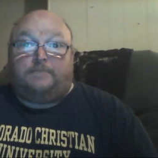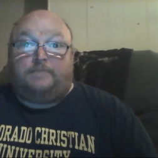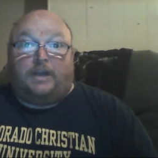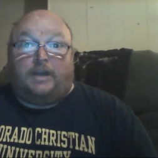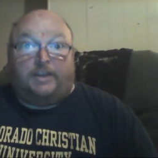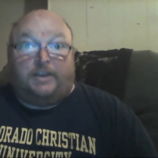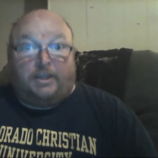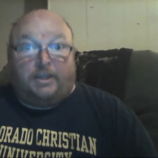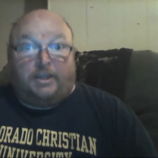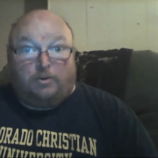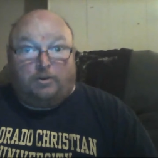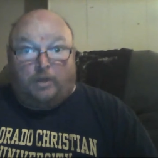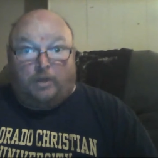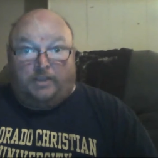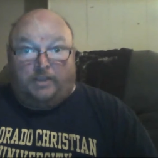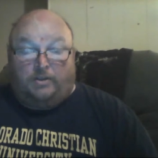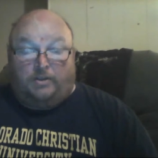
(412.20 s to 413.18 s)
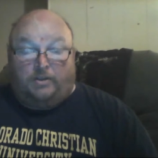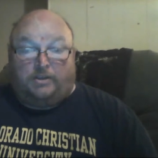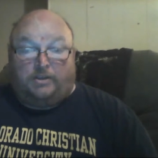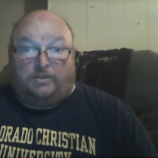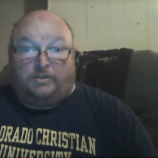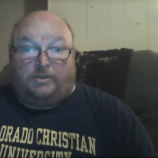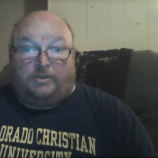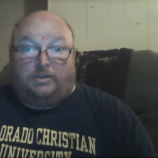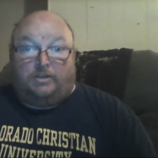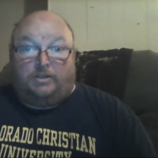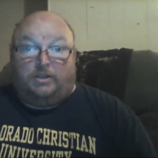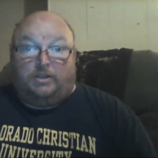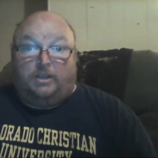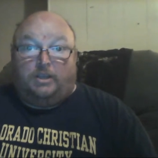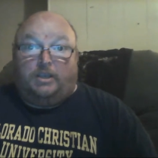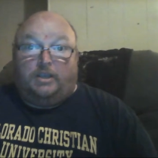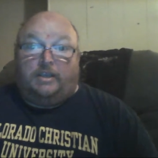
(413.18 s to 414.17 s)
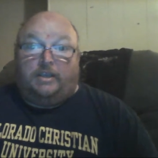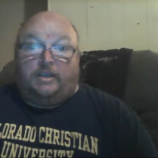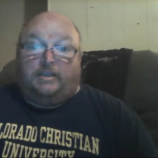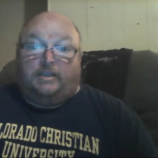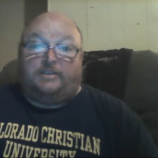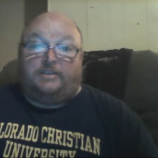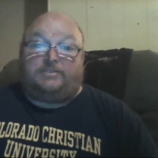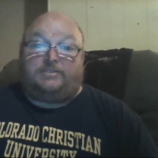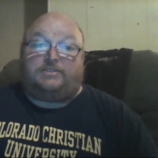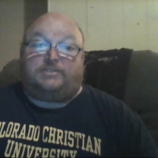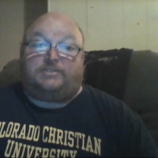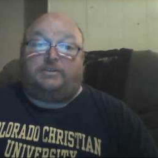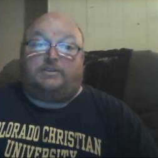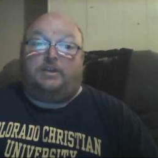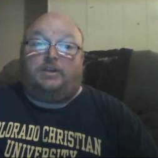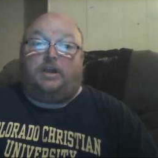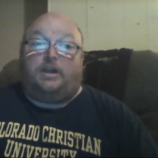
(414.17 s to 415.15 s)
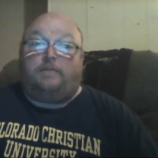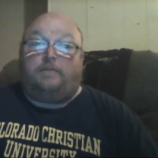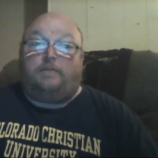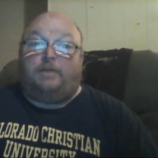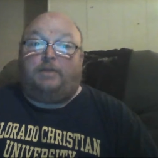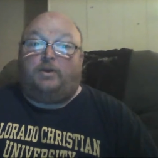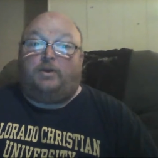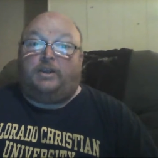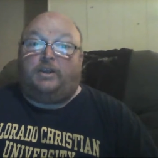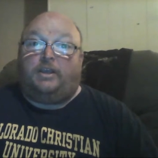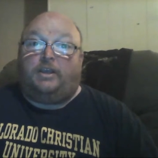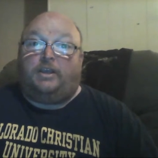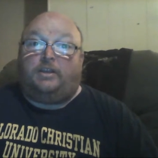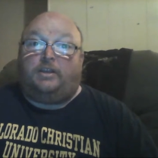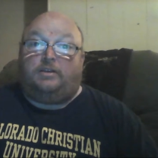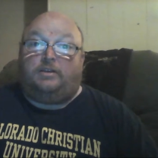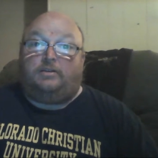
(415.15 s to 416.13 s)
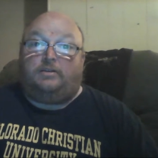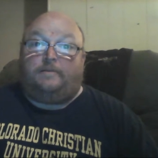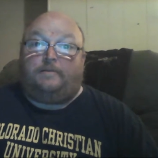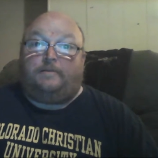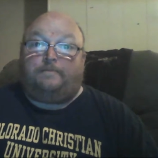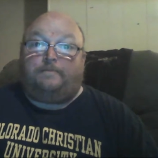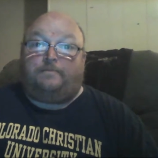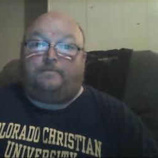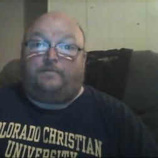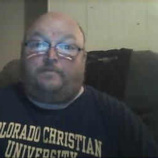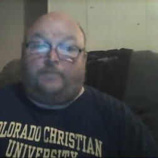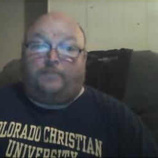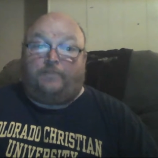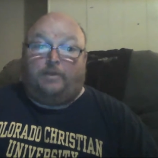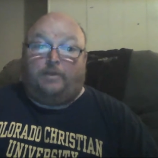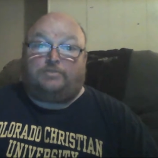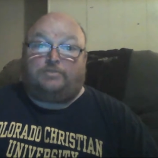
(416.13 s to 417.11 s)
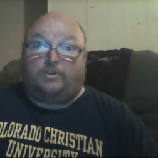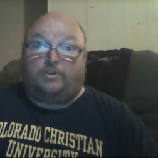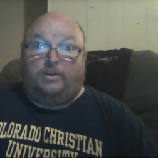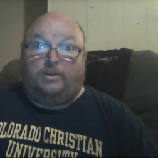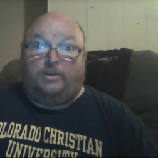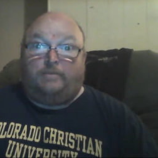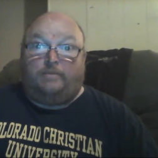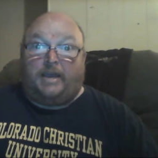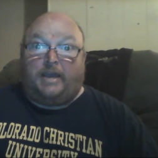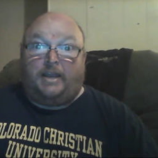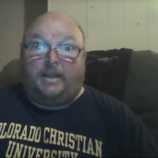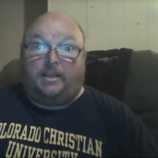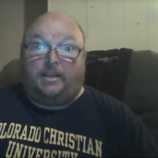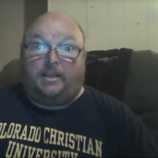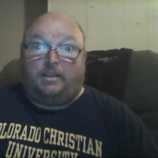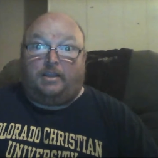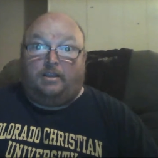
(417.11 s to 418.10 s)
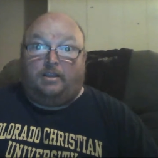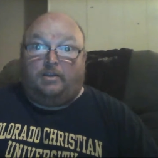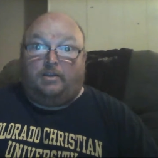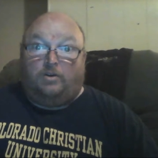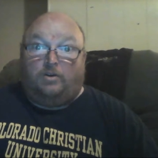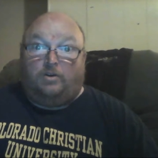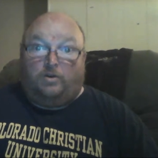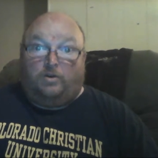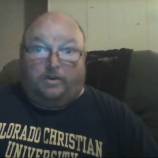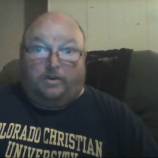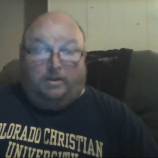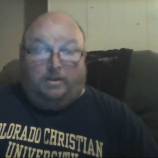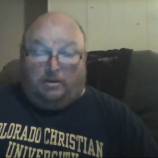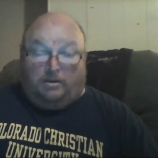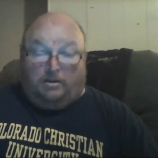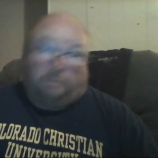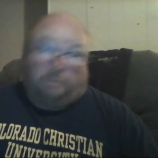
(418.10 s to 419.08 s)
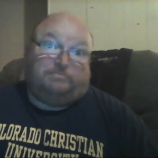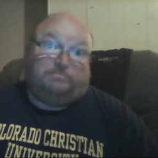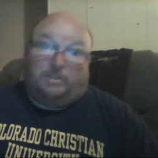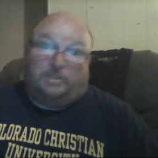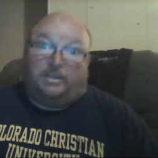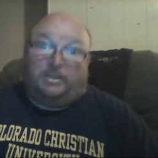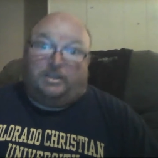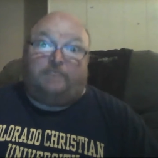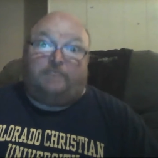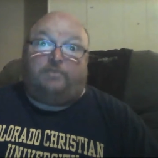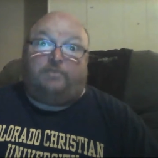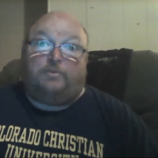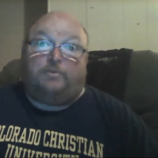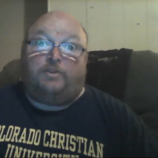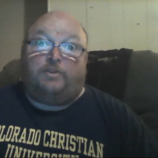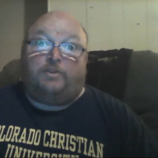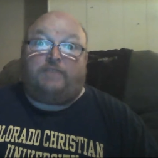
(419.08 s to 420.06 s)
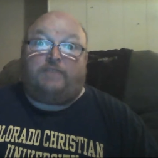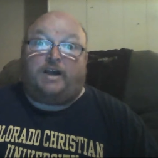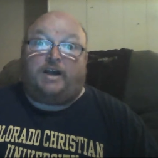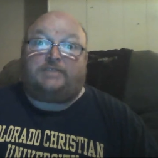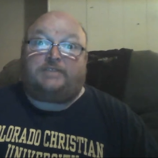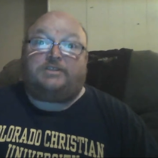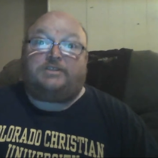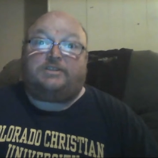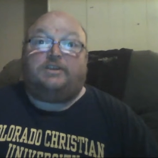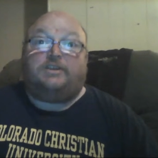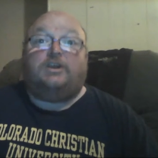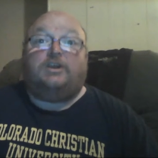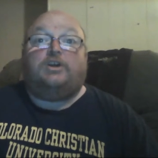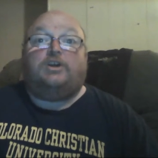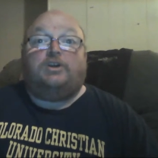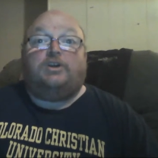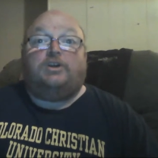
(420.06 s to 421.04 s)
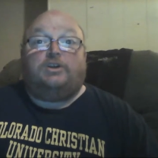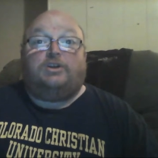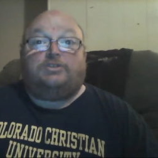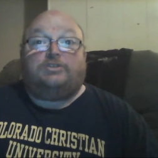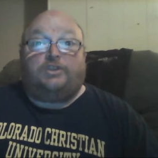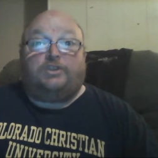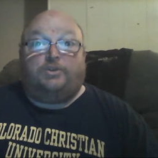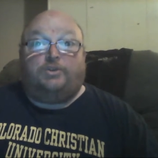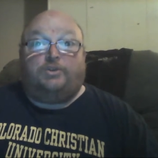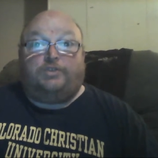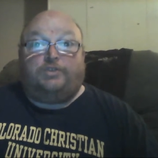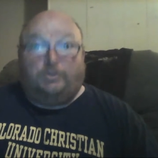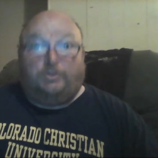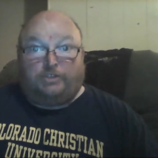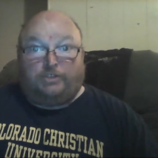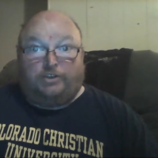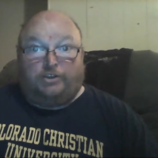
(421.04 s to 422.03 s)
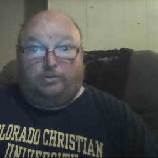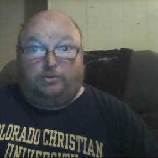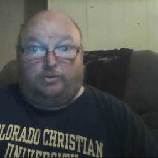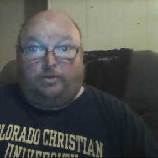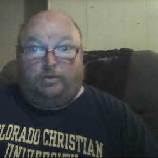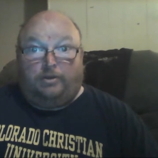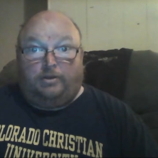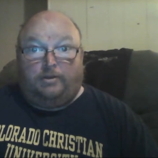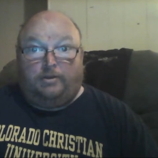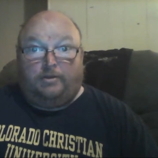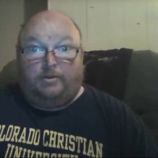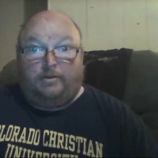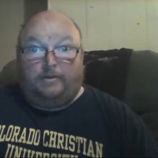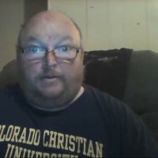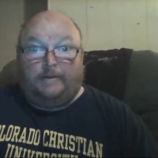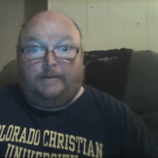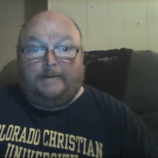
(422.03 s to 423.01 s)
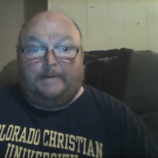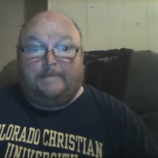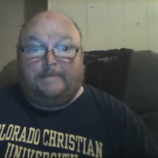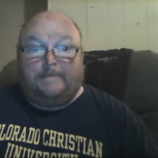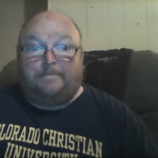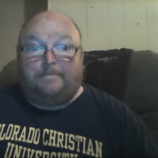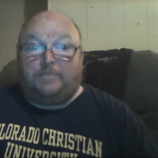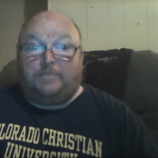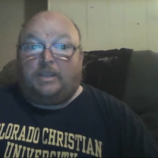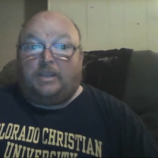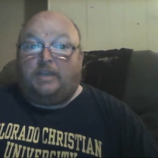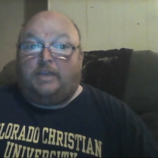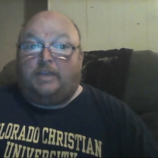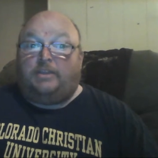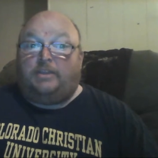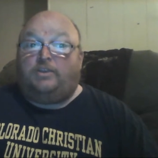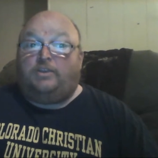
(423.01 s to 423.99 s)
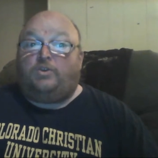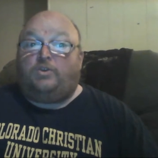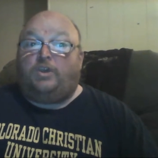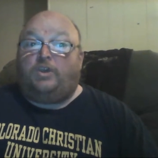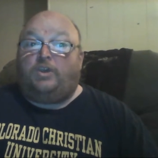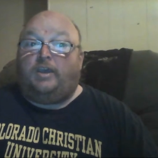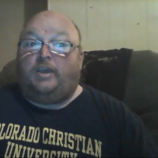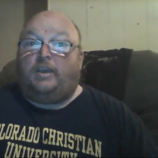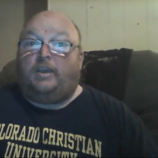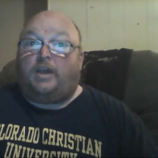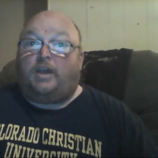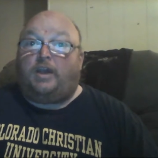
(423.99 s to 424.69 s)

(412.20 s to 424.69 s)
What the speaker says: Another way you can do it is uploading it from Screen-O-Matic, or again from your device, to YouTube, and then you can